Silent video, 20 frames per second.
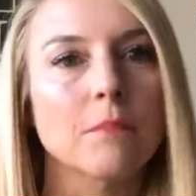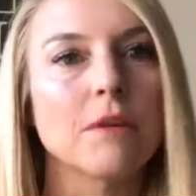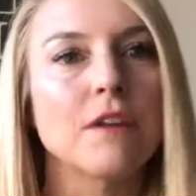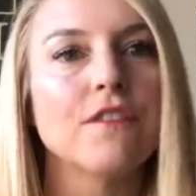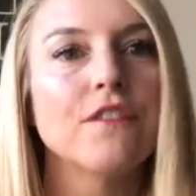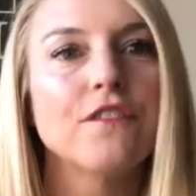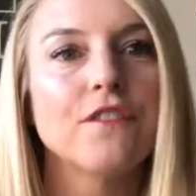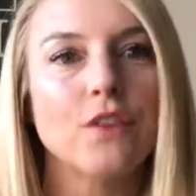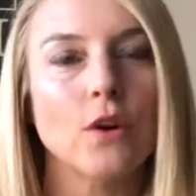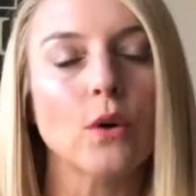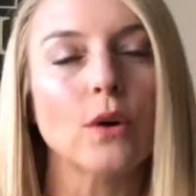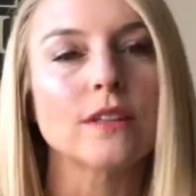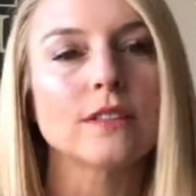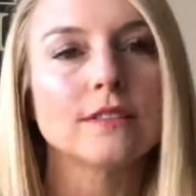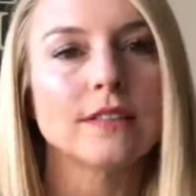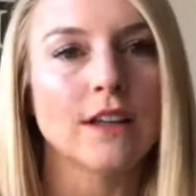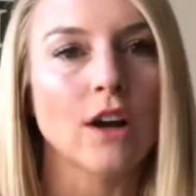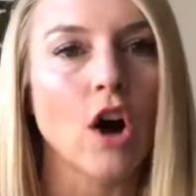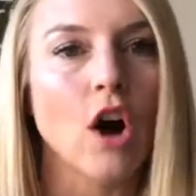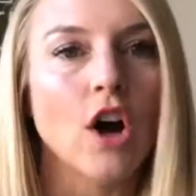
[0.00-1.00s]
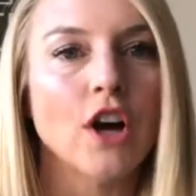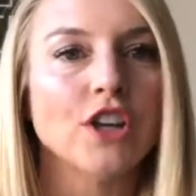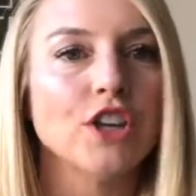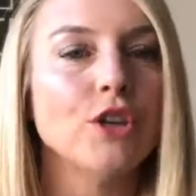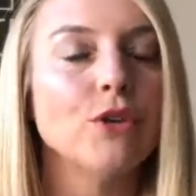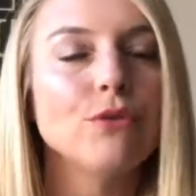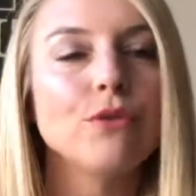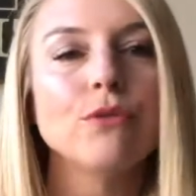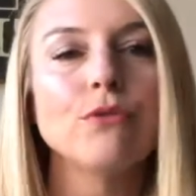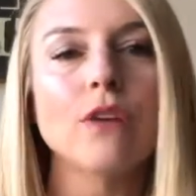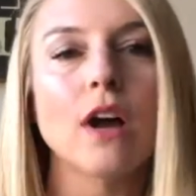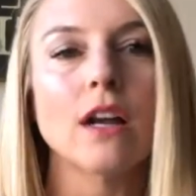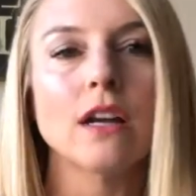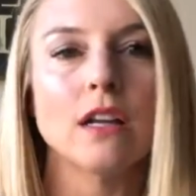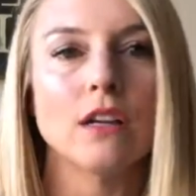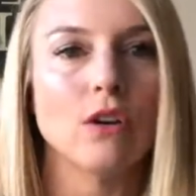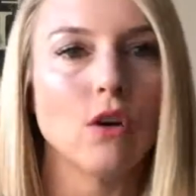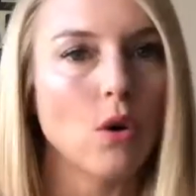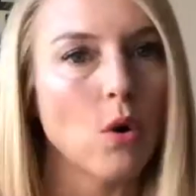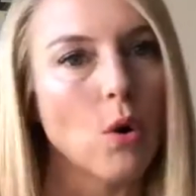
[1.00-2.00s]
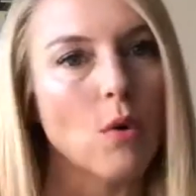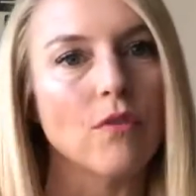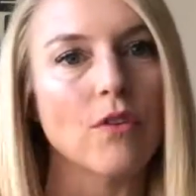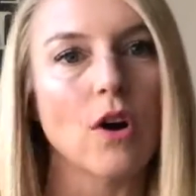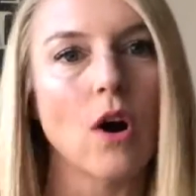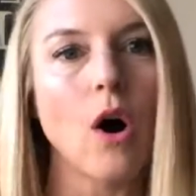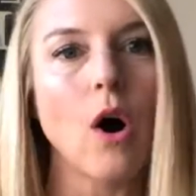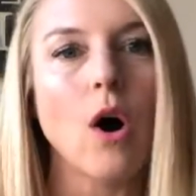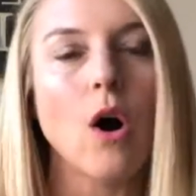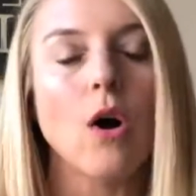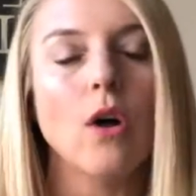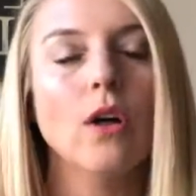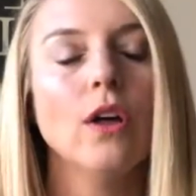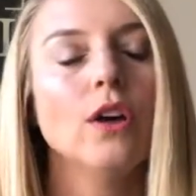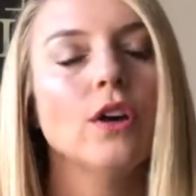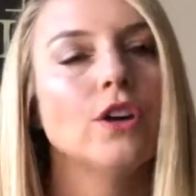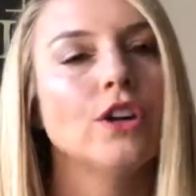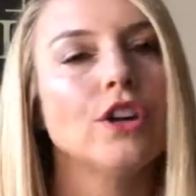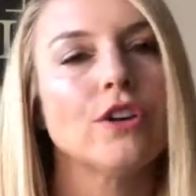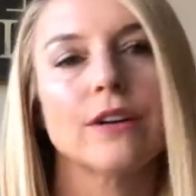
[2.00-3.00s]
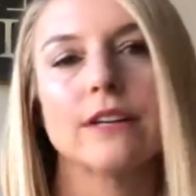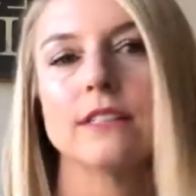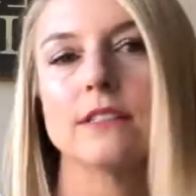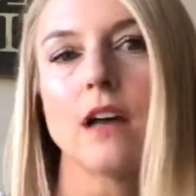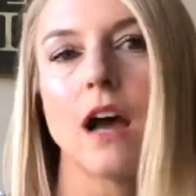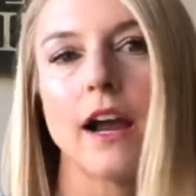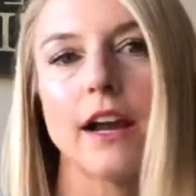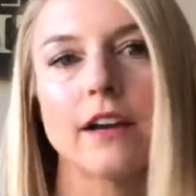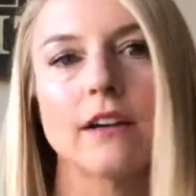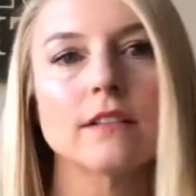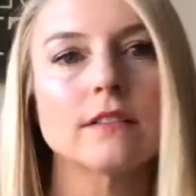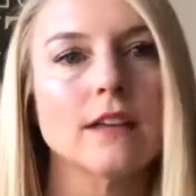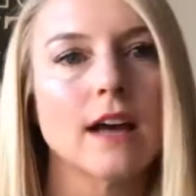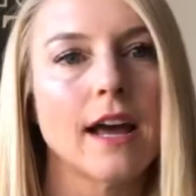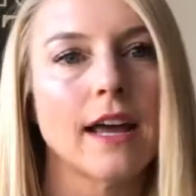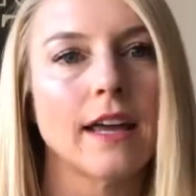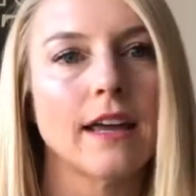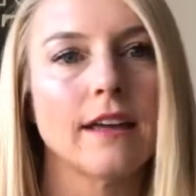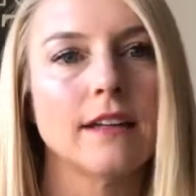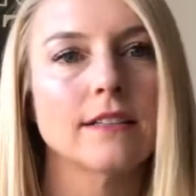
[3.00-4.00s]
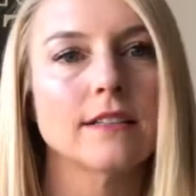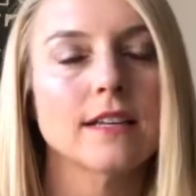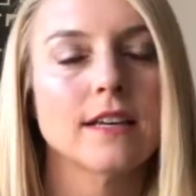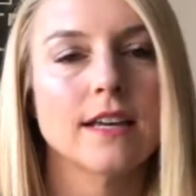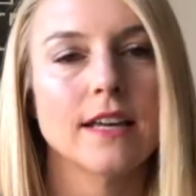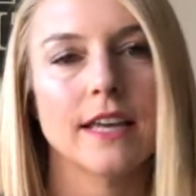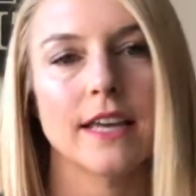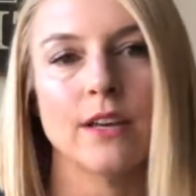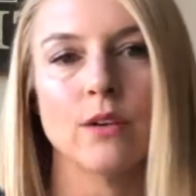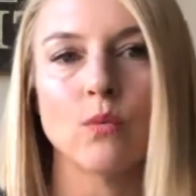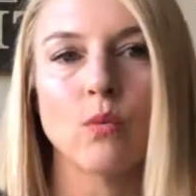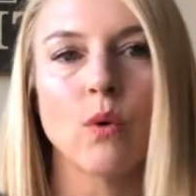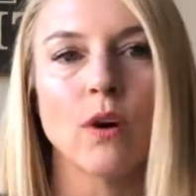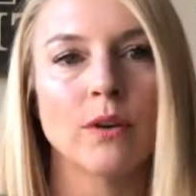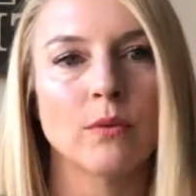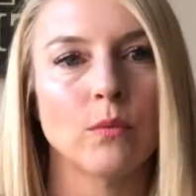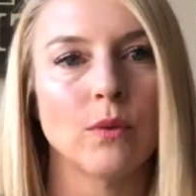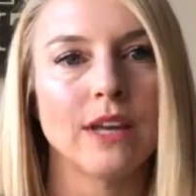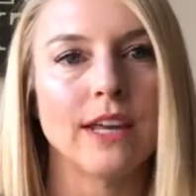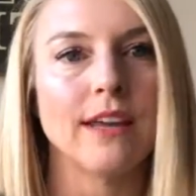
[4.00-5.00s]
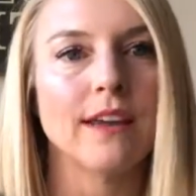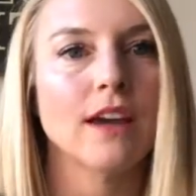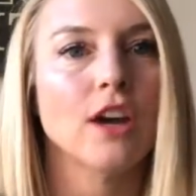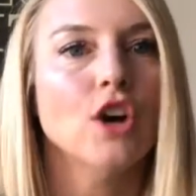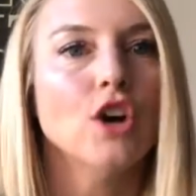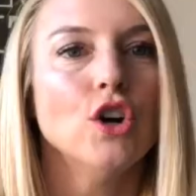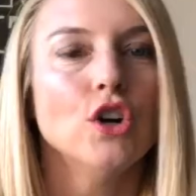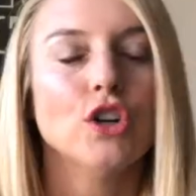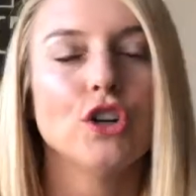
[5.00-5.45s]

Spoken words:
to be focusing on. You do not need to overhaul your entire diet in 1 week.